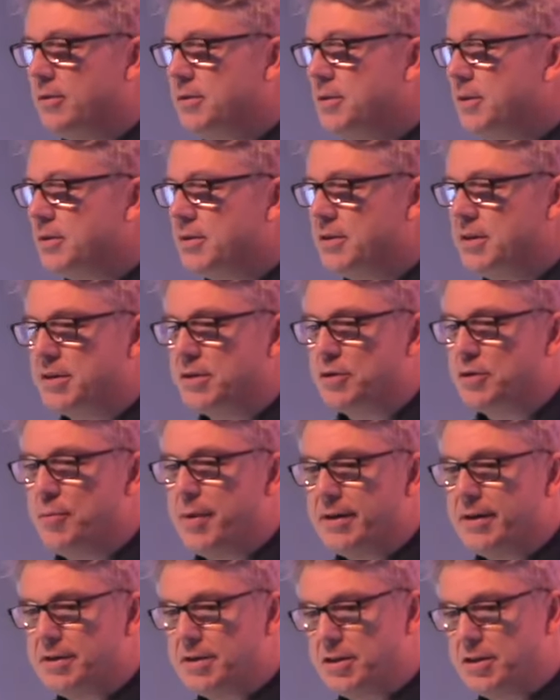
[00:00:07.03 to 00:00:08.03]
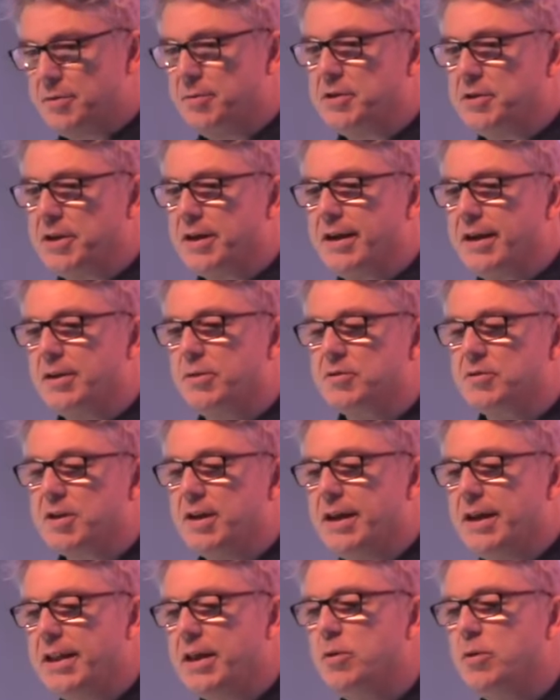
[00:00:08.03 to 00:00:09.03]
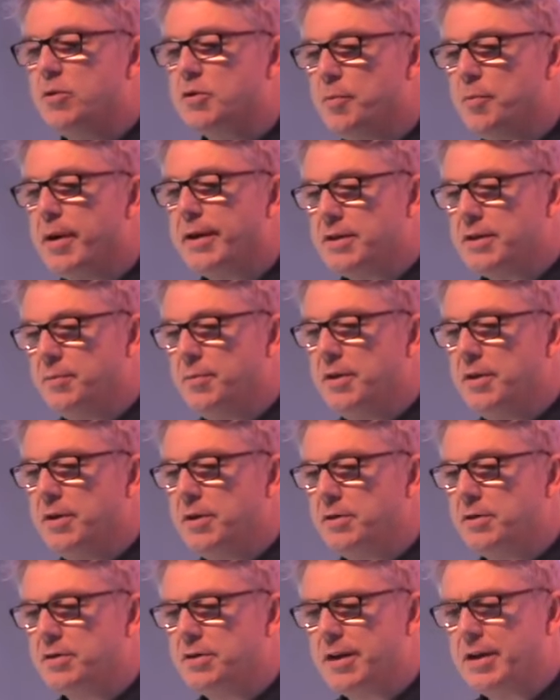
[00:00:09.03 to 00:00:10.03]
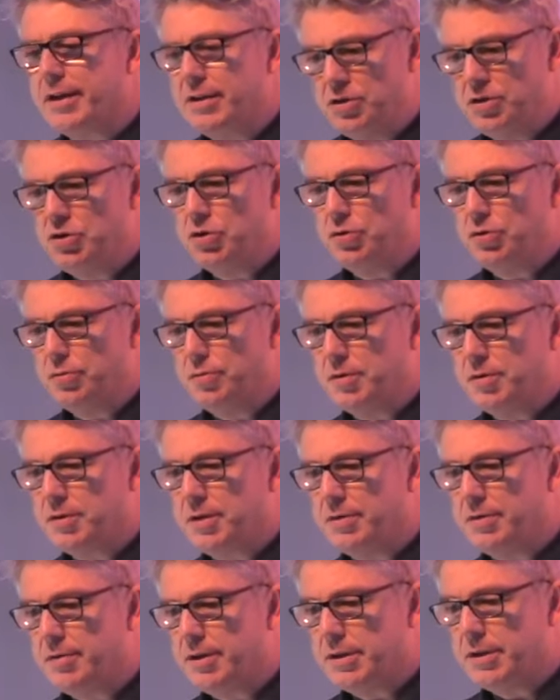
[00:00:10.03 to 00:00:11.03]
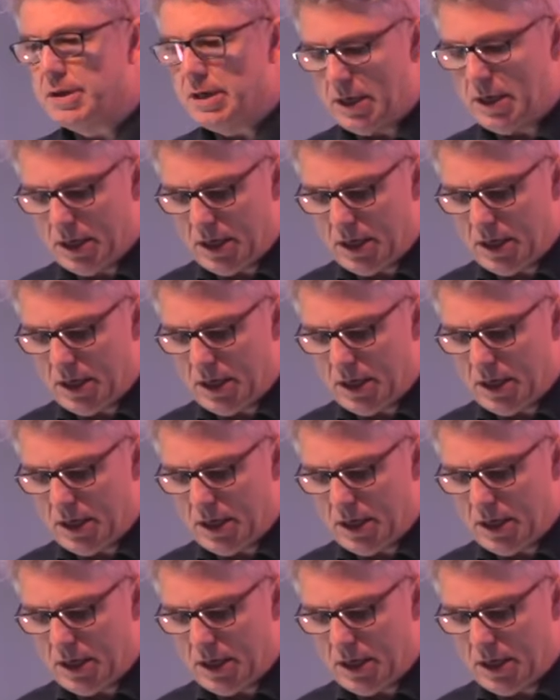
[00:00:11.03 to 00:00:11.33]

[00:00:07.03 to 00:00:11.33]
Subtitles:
dear sister mentioned to me tonight, there was a lady who was meant to be here tonight, Joan, isn't that right?